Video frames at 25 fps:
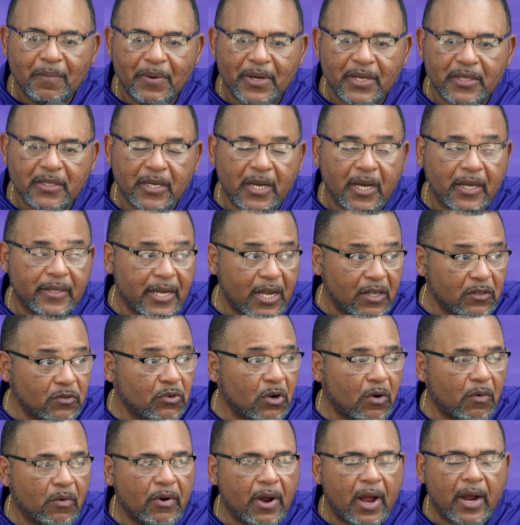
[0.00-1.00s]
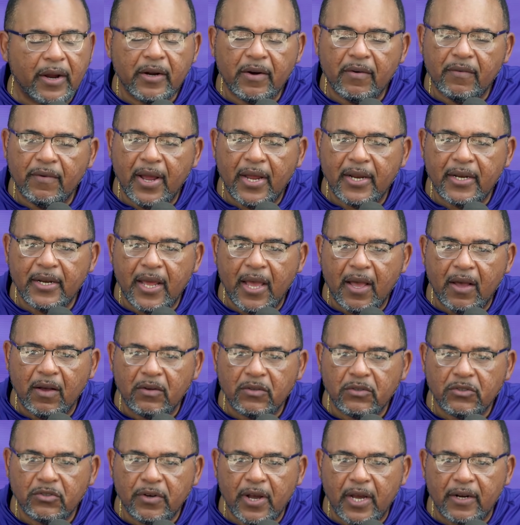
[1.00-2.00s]
But that's where we're out here right
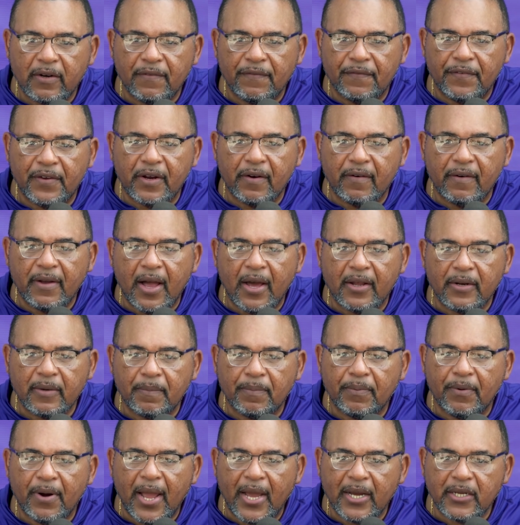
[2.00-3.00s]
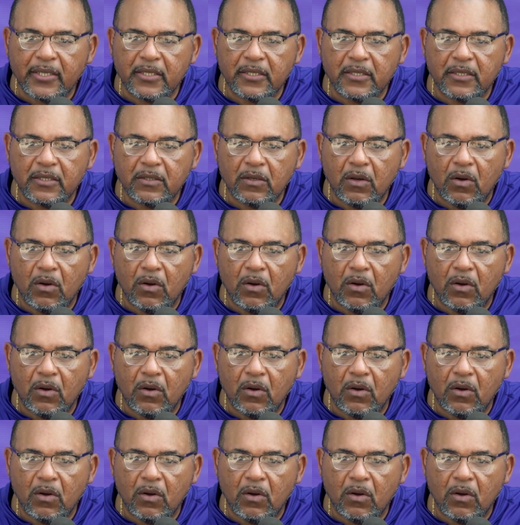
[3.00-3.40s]
now, trying to figure out in practice.